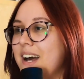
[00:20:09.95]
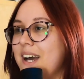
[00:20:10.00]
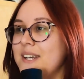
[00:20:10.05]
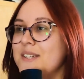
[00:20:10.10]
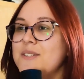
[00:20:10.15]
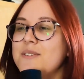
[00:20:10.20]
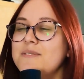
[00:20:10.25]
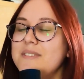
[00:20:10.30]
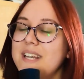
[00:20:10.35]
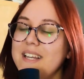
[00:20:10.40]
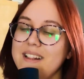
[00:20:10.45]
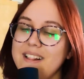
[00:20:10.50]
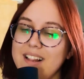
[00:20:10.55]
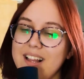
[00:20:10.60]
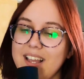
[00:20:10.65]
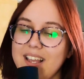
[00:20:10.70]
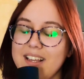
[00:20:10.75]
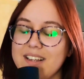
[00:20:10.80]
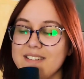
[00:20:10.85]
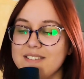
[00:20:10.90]
I know that
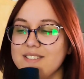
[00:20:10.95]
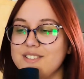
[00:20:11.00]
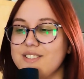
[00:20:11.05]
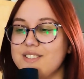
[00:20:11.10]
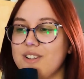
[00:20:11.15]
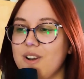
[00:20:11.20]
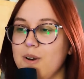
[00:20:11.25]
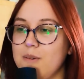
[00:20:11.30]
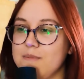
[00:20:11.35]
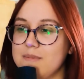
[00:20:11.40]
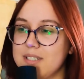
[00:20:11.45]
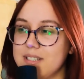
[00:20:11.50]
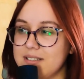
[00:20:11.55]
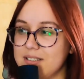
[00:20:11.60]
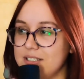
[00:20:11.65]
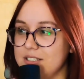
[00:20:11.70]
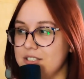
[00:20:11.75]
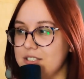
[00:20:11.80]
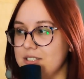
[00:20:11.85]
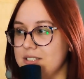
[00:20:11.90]
like some
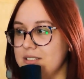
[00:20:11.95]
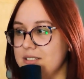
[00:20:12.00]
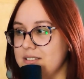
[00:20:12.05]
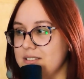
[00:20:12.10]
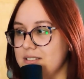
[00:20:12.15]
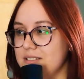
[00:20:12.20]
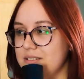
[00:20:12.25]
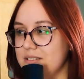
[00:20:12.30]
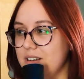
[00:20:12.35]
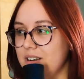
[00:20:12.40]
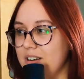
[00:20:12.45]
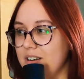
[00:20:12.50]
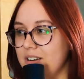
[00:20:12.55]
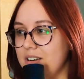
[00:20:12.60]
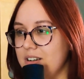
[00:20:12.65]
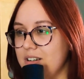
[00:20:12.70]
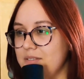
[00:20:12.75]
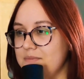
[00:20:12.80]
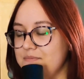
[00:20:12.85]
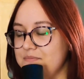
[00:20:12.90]
decisions
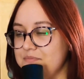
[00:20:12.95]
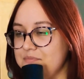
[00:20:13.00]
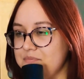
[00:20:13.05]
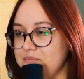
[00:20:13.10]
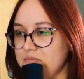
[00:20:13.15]
are